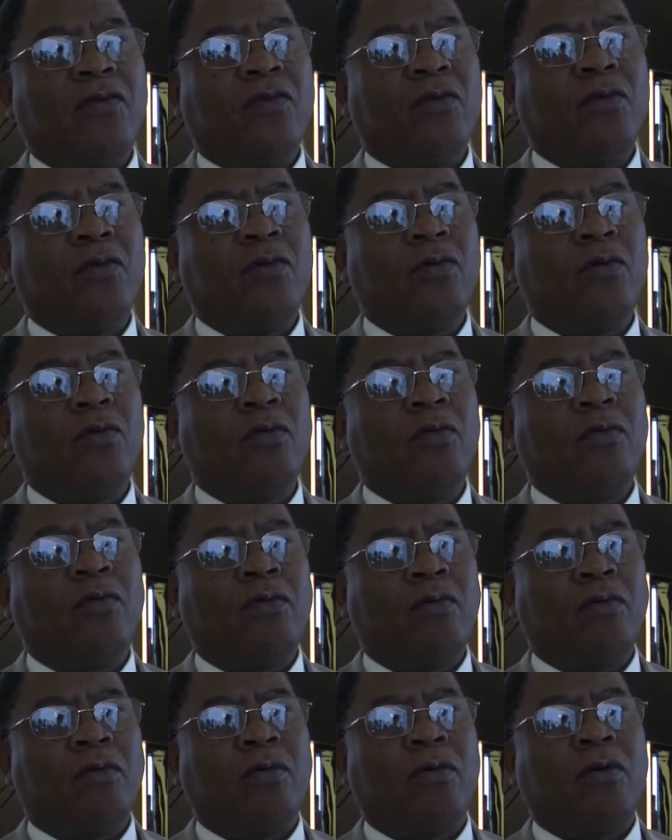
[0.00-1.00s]
you
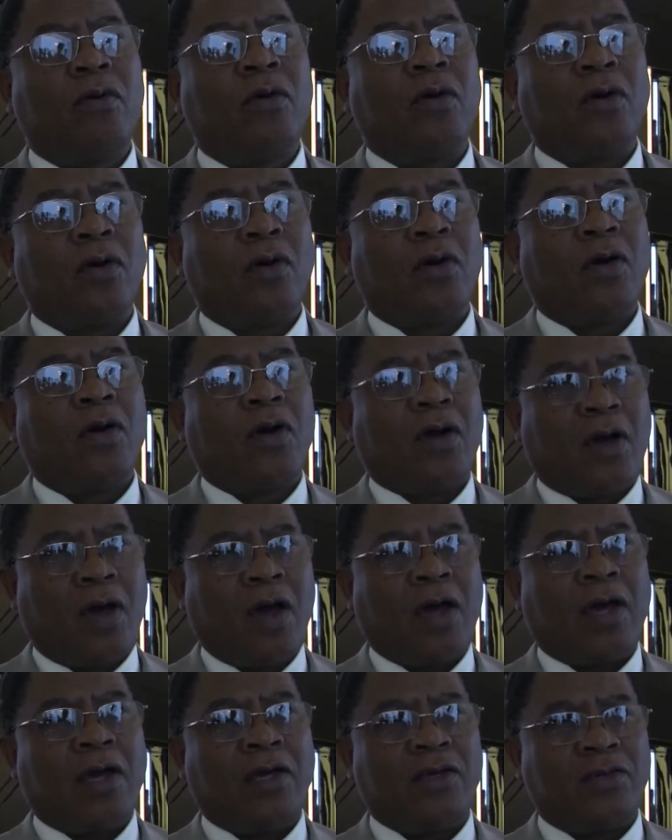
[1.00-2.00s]

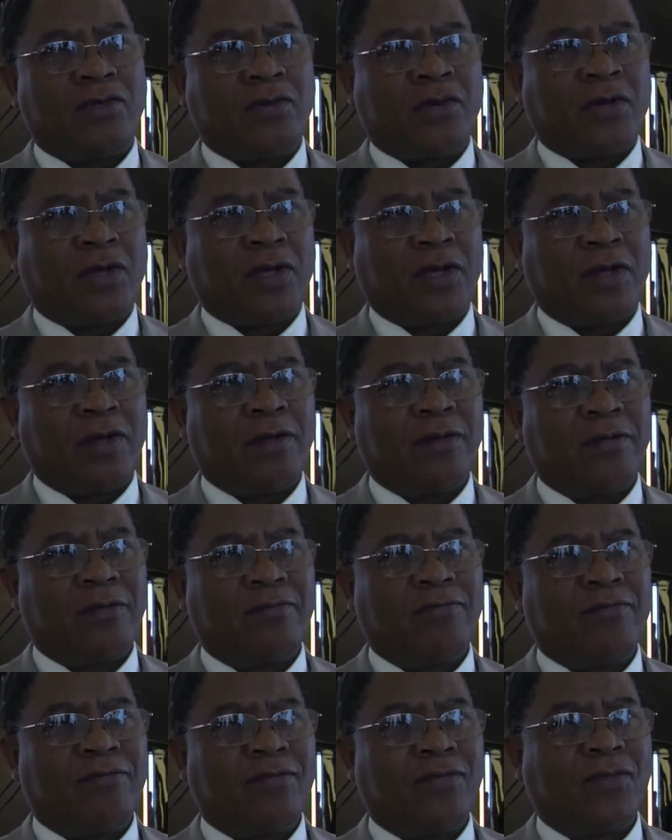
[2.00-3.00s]
are a historian
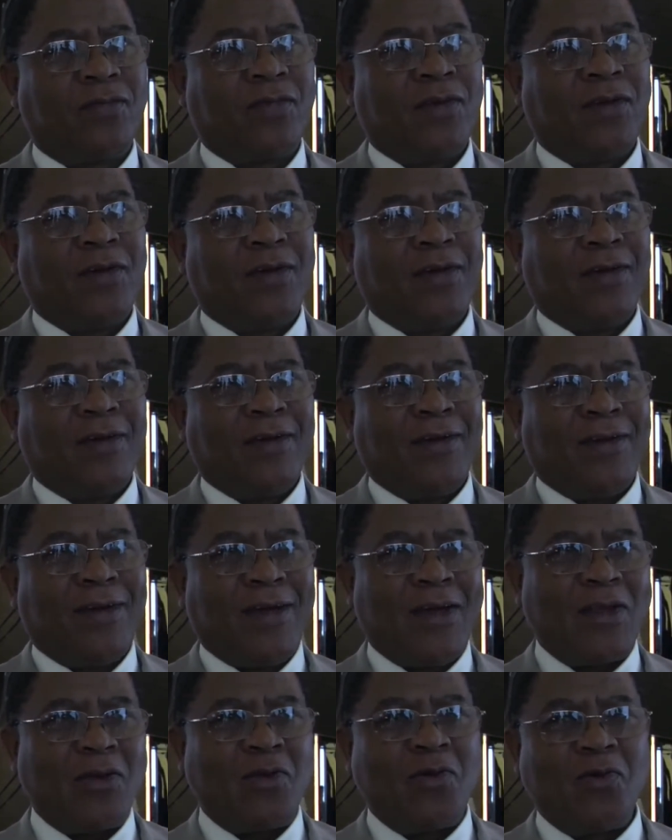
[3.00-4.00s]

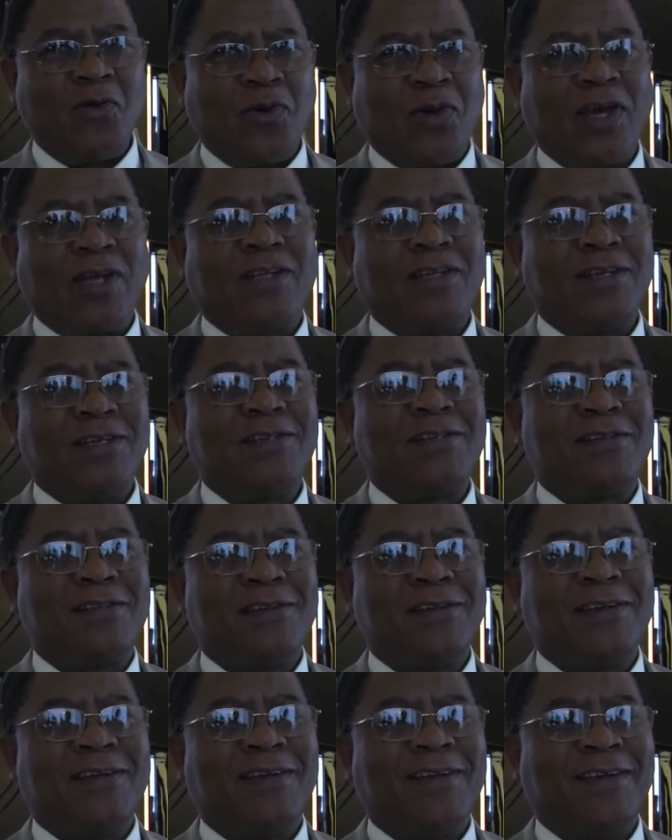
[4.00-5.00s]
and you look at
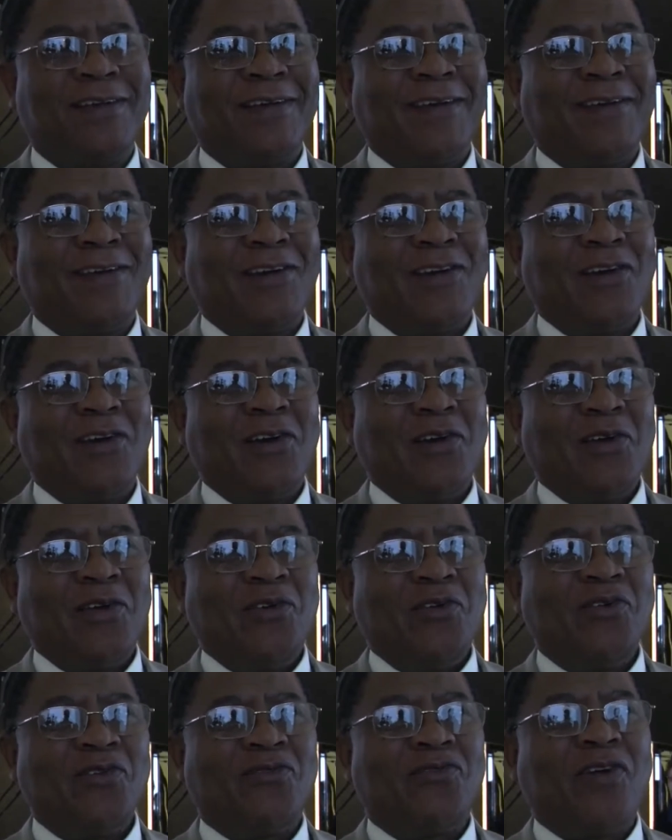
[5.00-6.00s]
history,
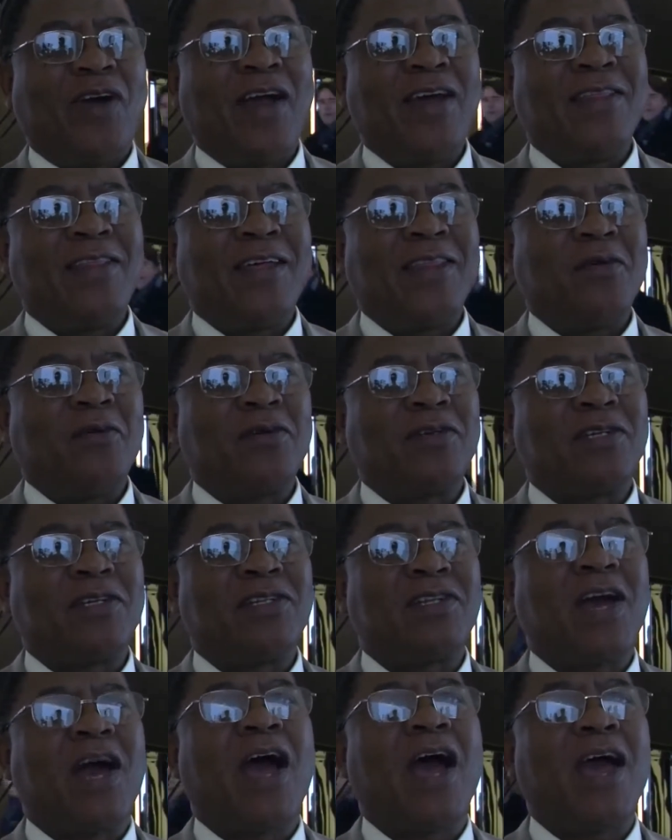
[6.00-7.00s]
you'll find that there was a
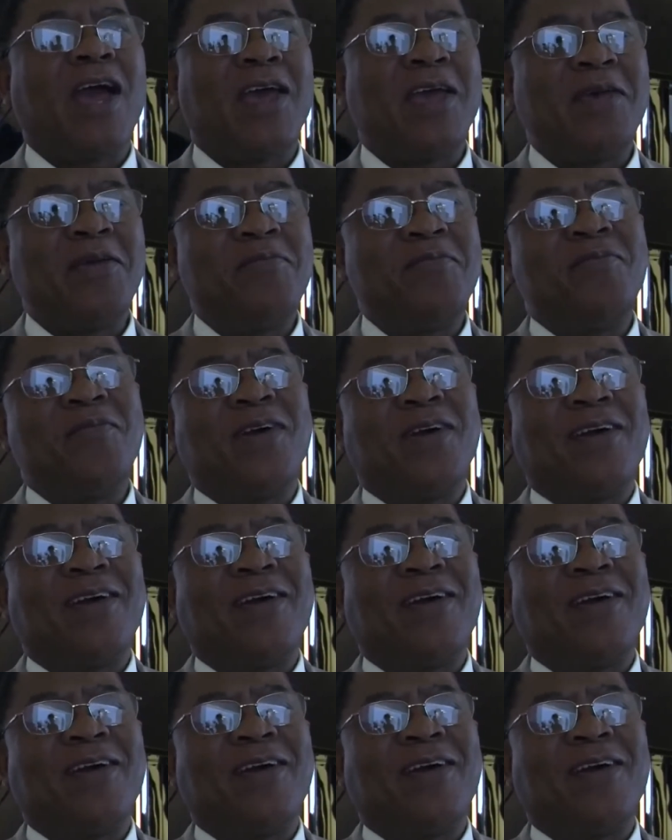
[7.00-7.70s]
time